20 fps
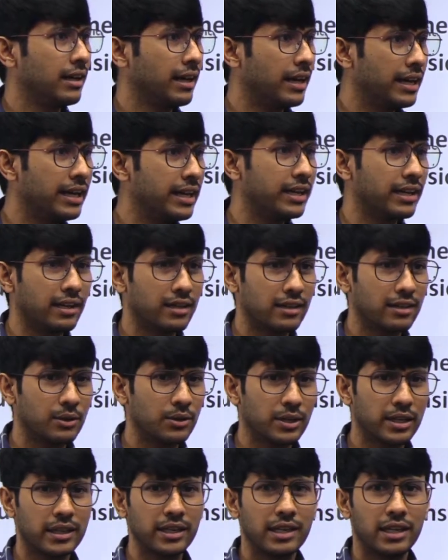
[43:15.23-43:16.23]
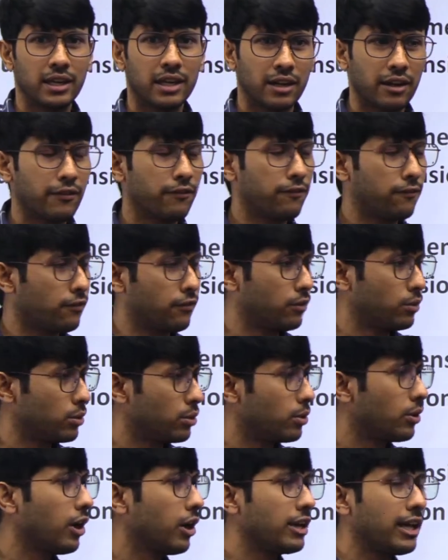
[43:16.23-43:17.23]
reading. Okay, if you
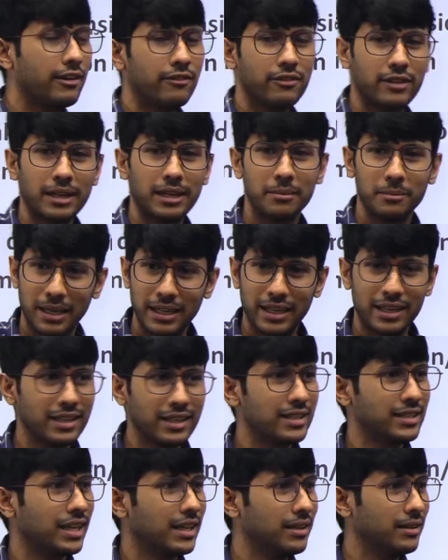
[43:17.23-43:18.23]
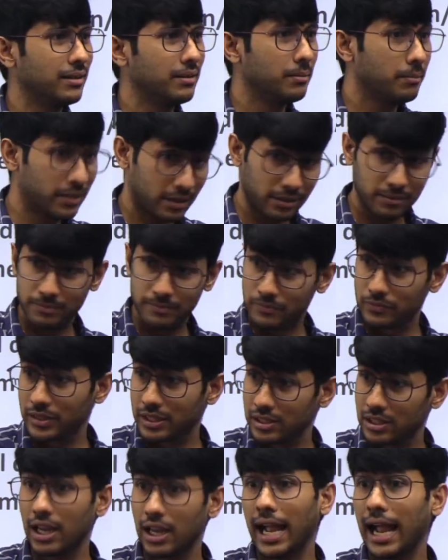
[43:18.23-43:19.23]
do not have time, I understand, but
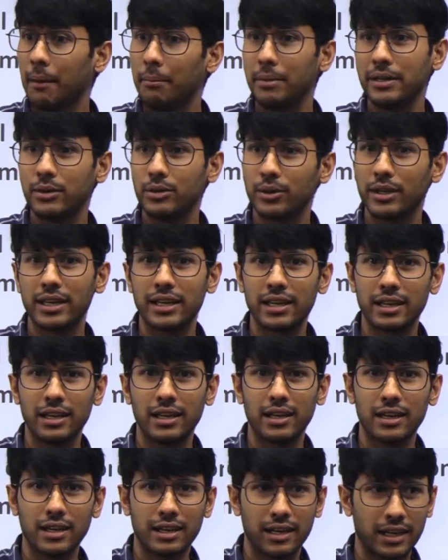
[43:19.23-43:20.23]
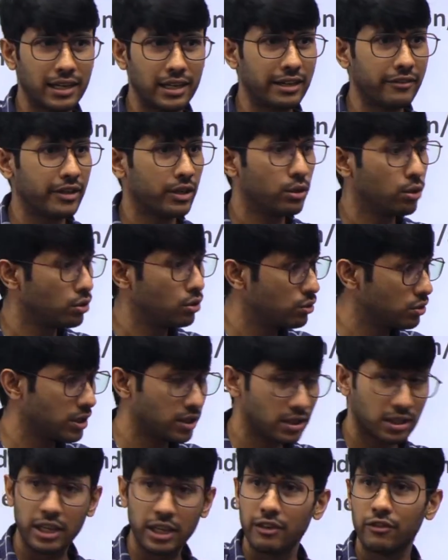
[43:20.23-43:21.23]
it's a habit you can cultivate. Those who
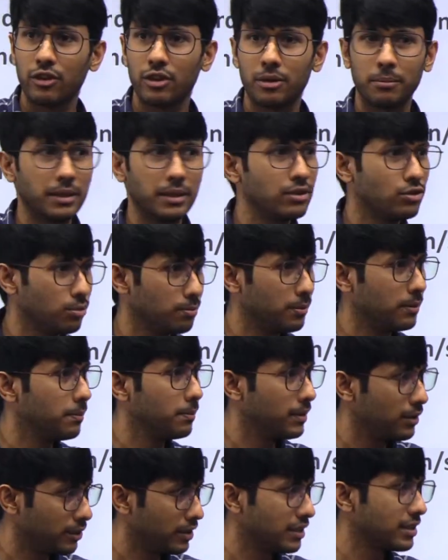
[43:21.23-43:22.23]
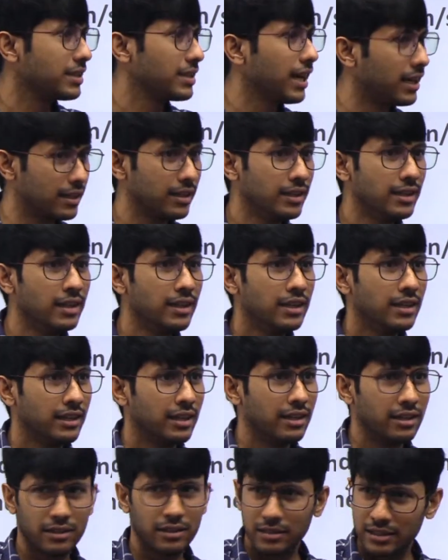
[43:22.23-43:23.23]
just gave your mains, you people, you can start.
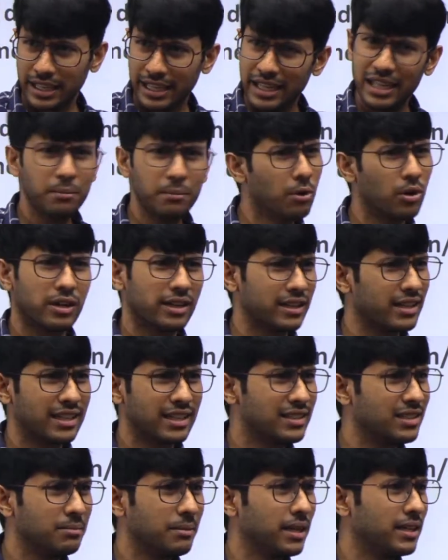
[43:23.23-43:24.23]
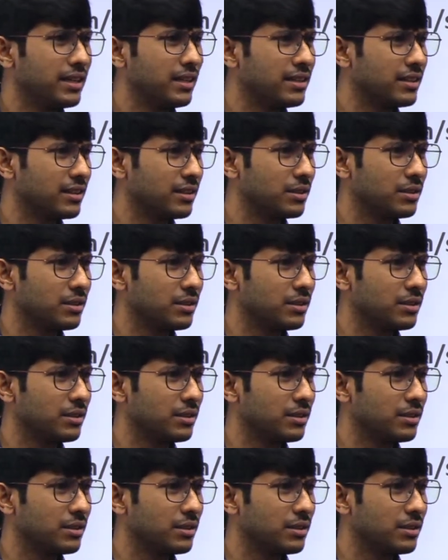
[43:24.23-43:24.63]
Yeah, any book, it doesn't matter